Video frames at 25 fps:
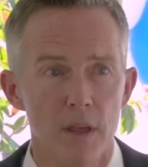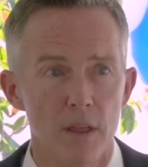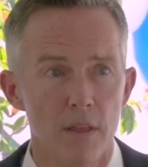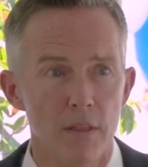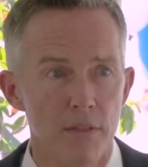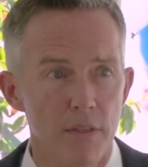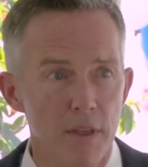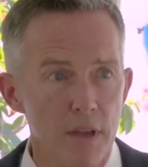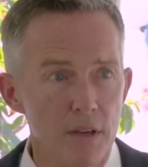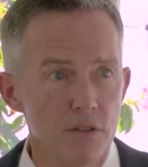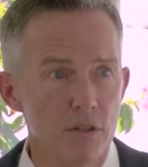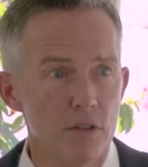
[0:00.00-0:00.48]

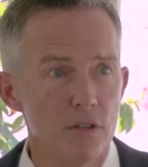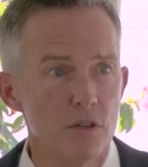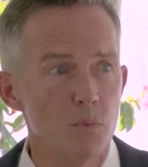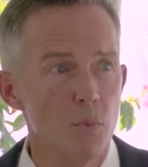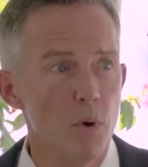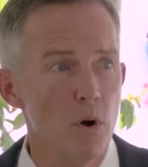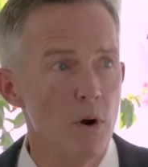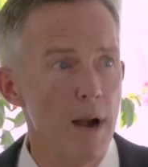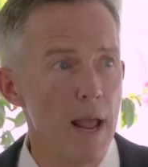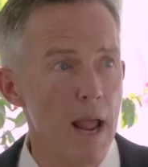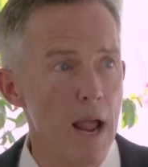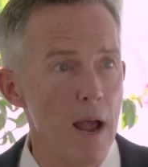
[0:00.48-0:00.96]
This is
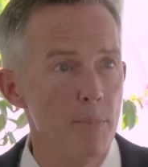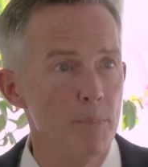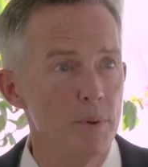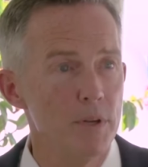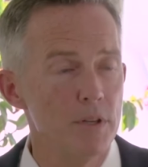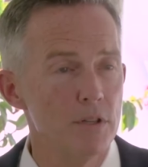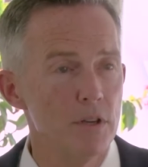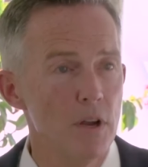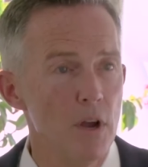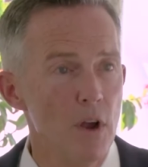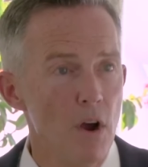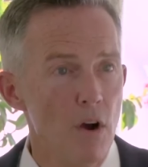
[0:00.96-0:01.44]
where it
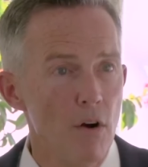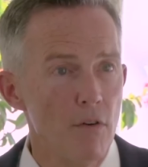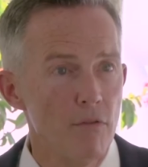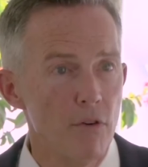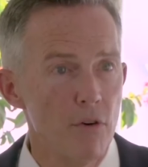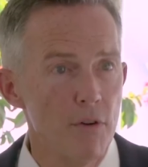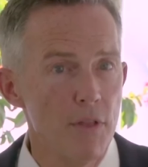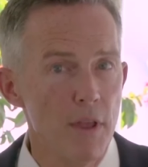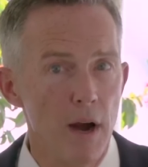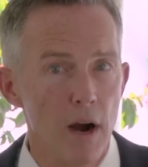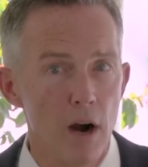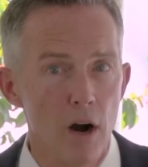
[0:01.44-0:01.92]
happens
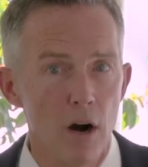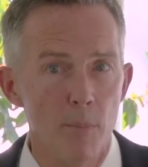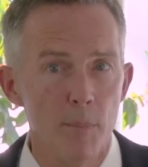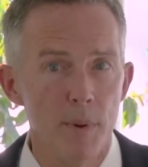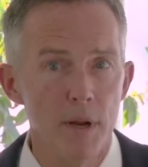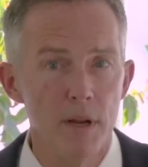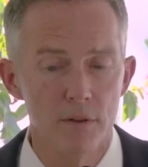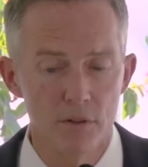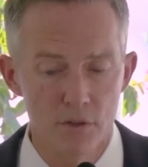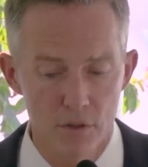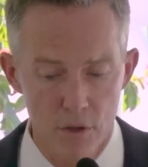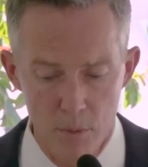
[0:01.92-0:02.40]
for the
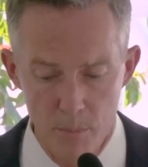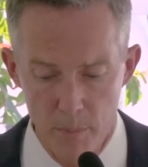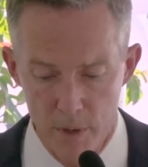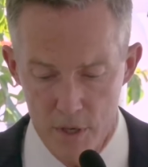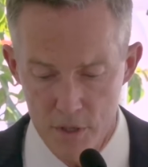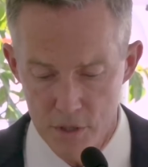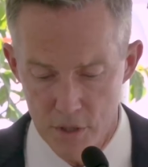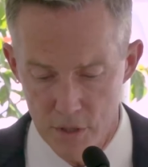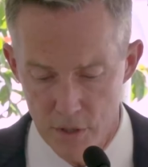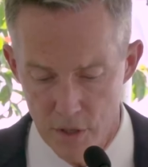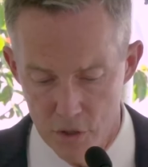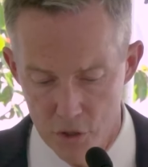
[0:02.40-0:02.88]
Army and so
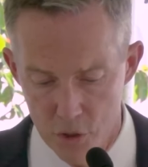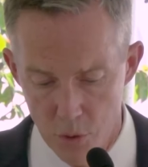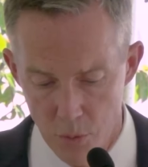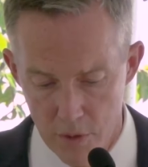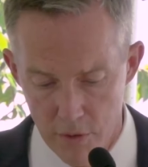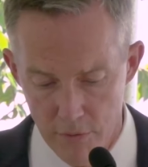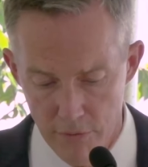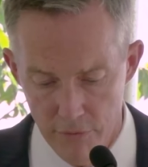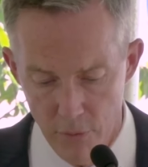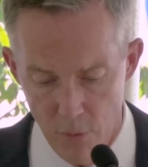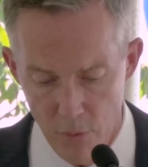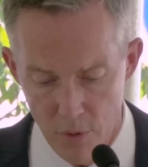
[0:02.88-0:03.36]
much of the
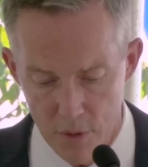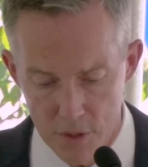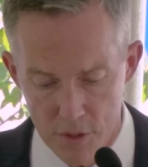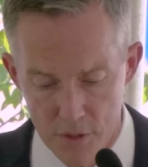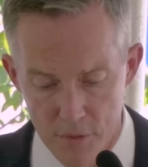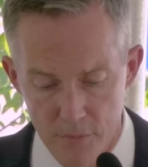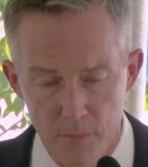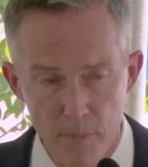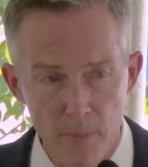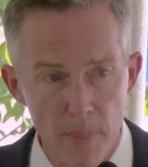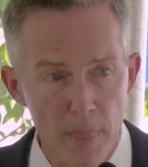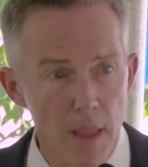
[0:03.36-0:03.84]
Joint
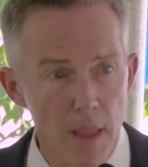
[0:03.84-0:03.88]
Force.